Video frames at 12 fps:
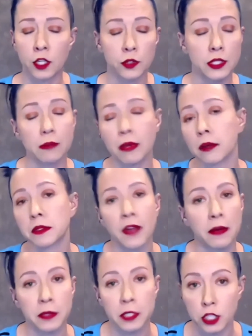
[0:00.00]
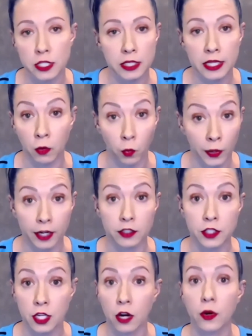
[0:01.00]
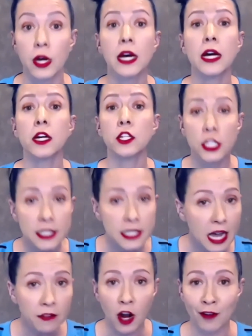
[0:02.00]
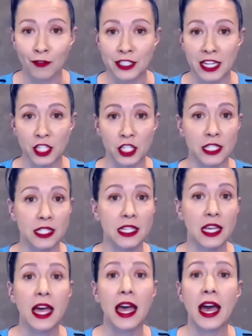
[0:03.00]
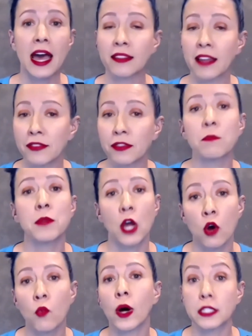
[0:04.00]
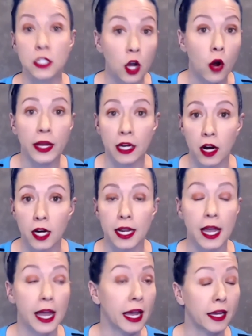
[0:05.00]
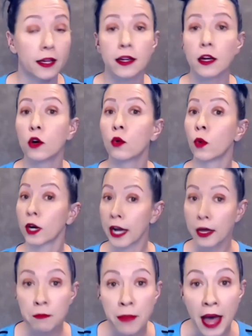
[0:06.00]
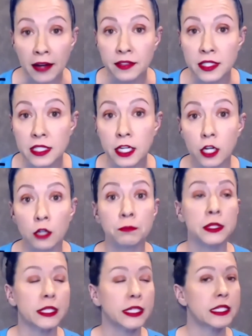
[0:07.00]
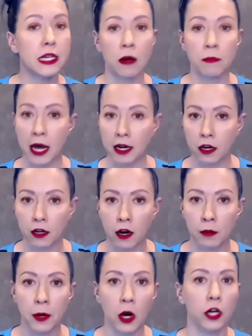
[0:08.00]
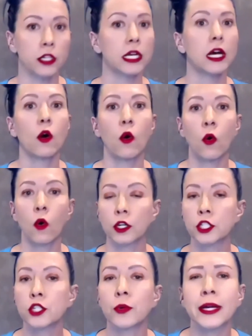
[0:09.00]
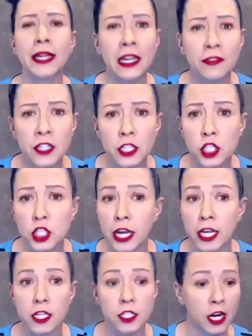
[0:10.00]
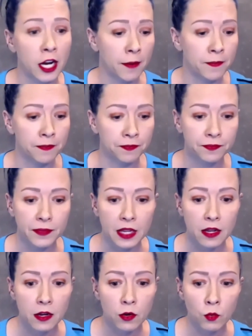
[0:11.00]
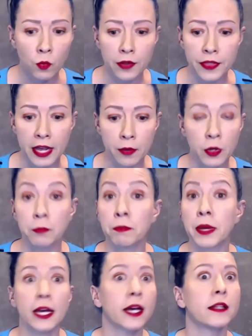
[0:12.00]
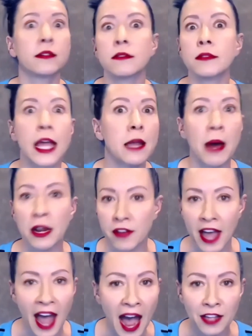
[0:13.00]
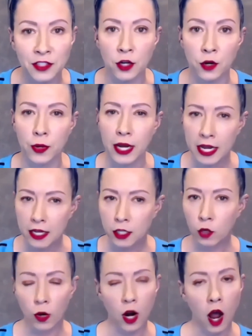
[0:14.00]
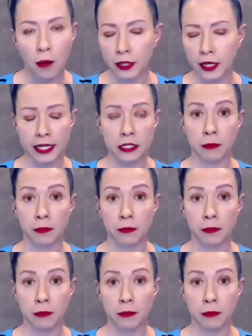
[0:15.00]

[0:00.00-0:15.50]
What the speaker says: sometimes families just get weird. So just have conversations and let them know what's going on. Hey, we're cutting back this year. Please cut back on our part, or do a gift exchange where they would pick a name out of a hat so you weren't obligated